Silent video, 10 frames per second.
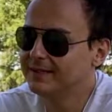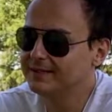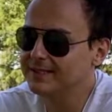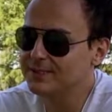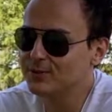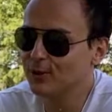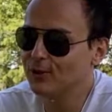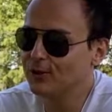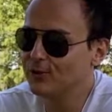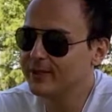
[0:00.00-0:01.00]
Let's
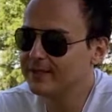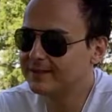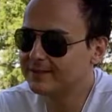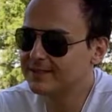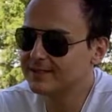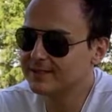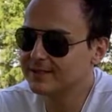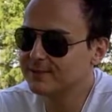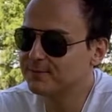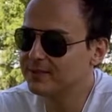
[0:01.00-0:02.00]
YOLO it. Let's
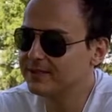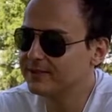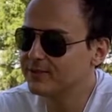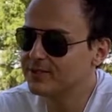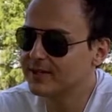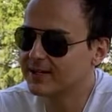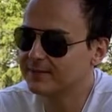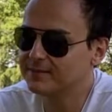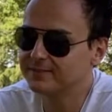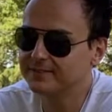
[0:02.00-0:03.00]
let's put in the
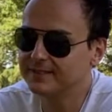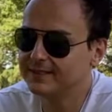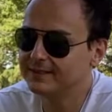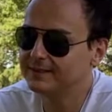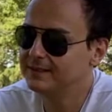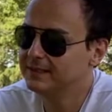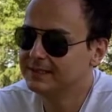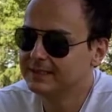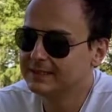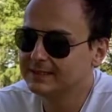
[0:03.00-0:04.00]
retirement fund.
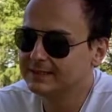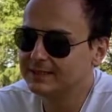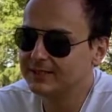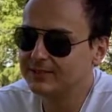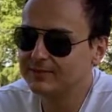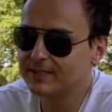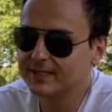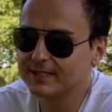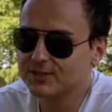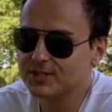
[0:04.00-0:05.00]
No,
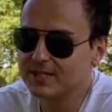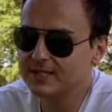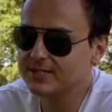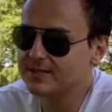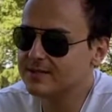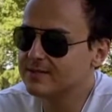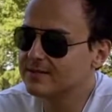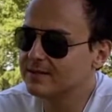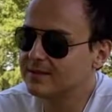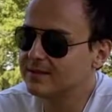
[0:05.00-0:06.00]
market
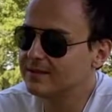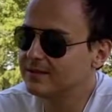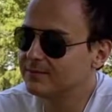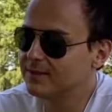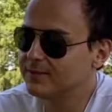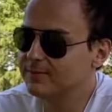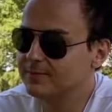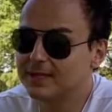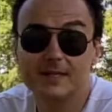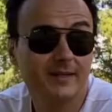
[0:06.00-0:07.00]
changes, and the mar-
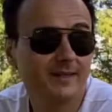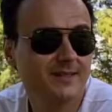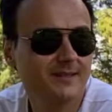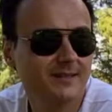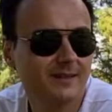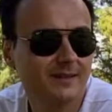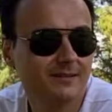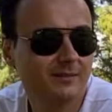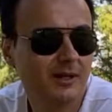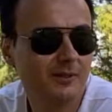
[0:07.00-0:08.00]
markets
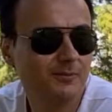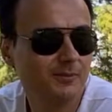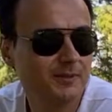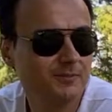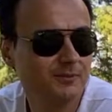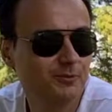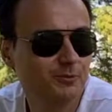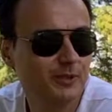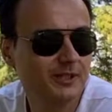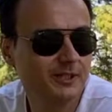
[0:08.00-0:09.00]
uh, humble people
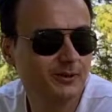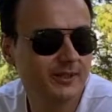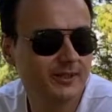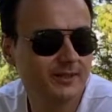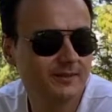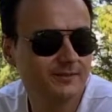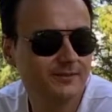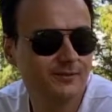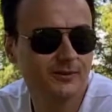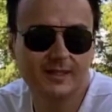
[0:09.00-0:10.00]
really quick if
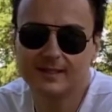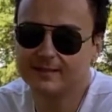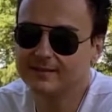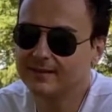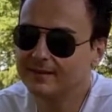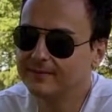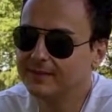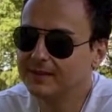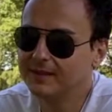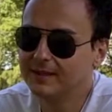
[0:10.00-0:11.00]
you do not um,
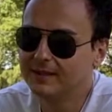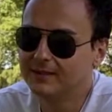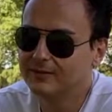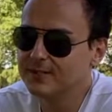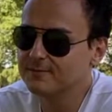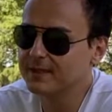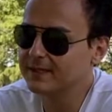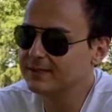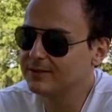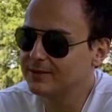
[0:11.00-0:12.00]

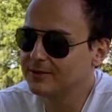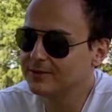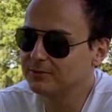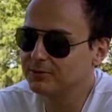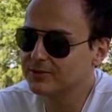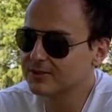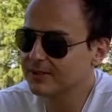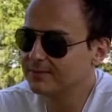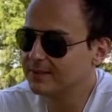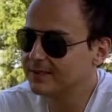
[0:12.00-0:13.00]
respect your your
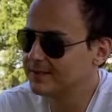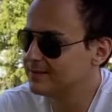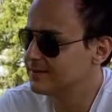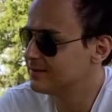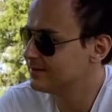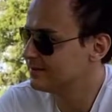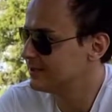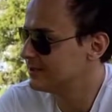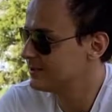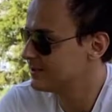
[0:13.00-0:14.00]
stop losses.
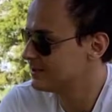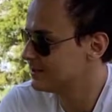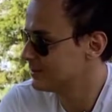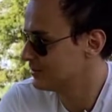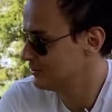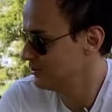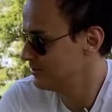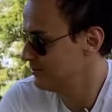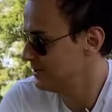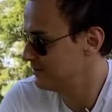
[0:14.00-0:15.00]
There's you
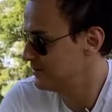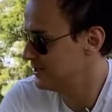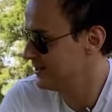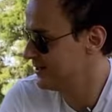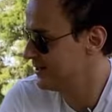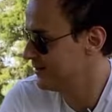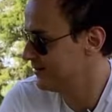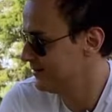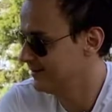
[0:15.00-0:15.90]
can be a millionaire,